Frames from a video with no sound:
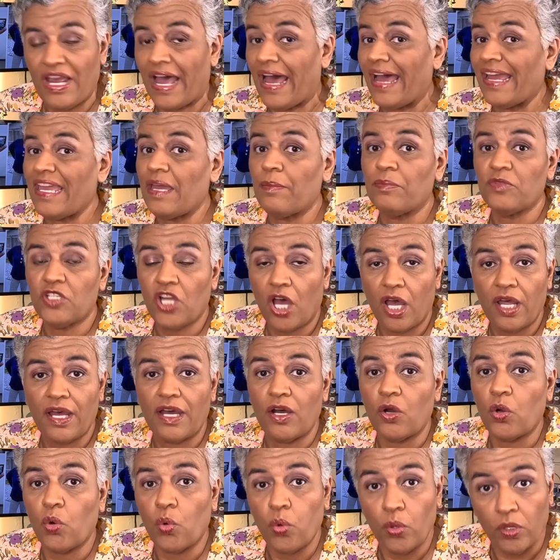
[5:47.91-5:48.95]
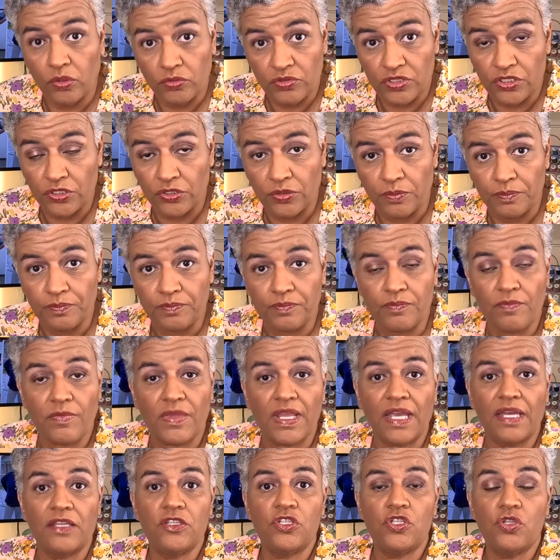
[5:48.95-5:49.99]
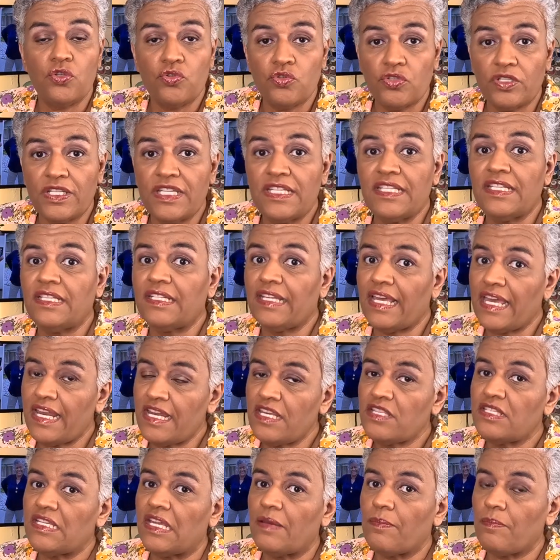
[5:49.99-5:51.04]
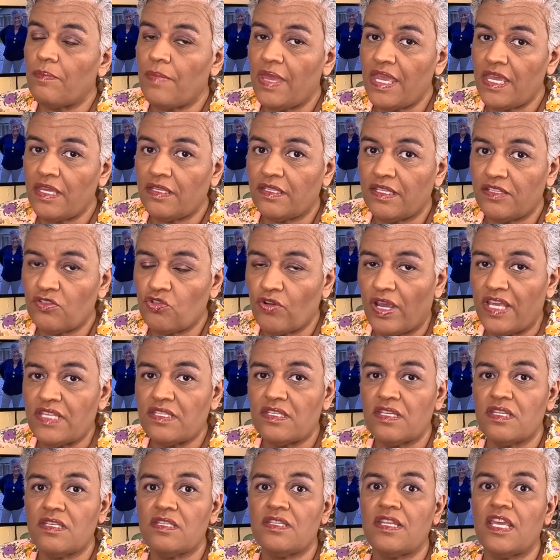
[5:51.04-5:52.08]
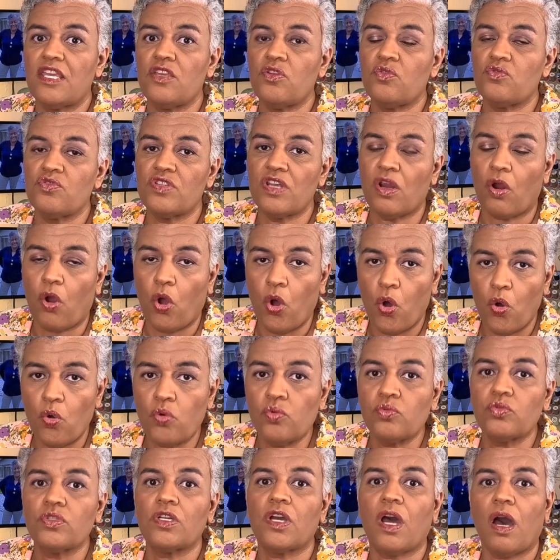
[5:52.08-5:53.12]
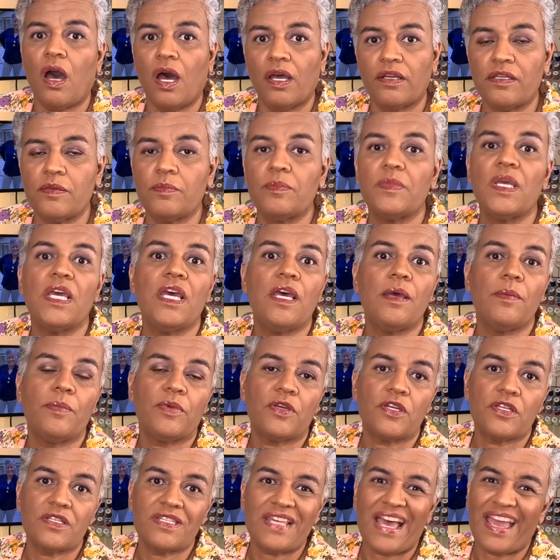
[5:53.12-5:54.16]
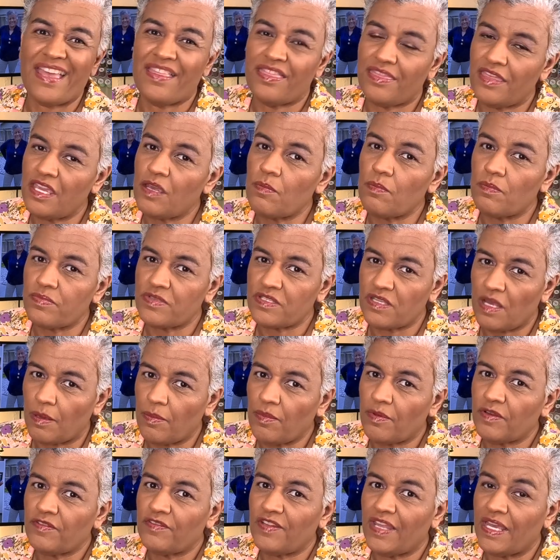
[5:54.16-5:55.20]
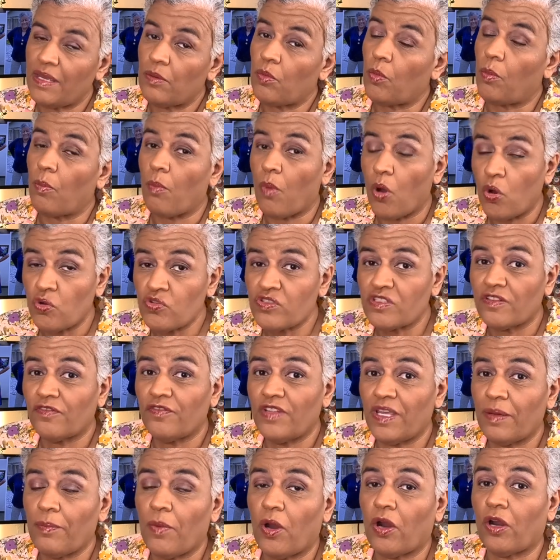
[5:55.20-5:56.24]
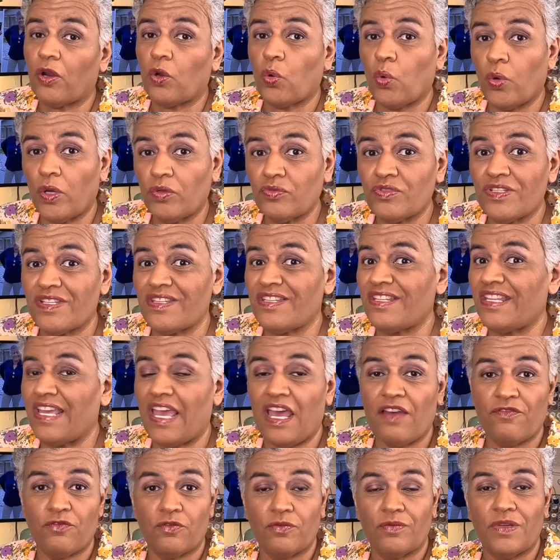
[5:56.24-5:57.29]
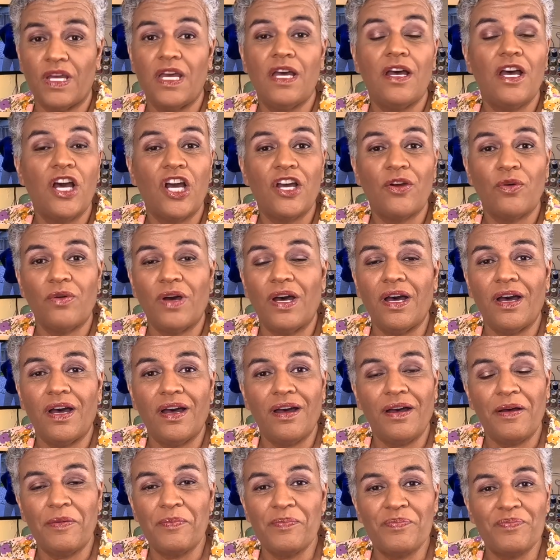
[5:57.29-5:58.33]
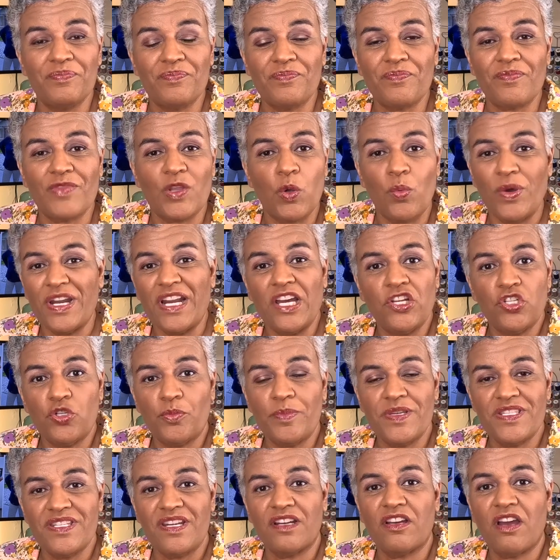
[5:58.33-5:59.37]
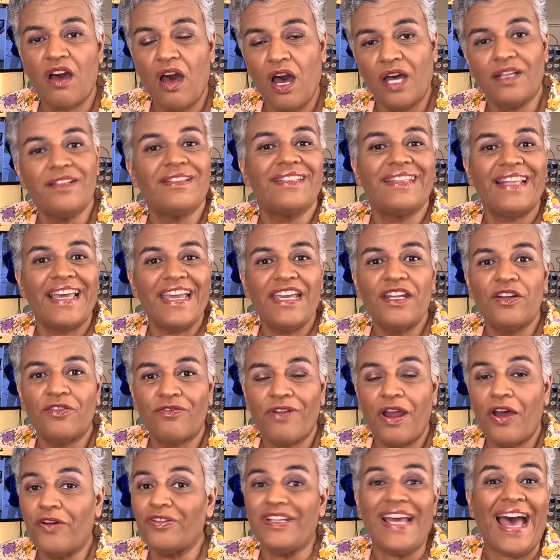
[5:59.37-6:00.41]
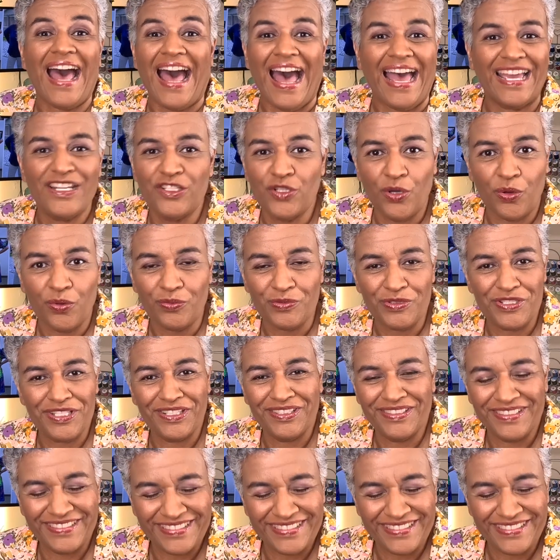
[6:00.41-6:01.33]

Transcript: I am not a quilter. Usually the ladies that make the dresses, they use their own cotton, because I think some of them, most of them are quilters and they have 100% cotton laying around. I don't.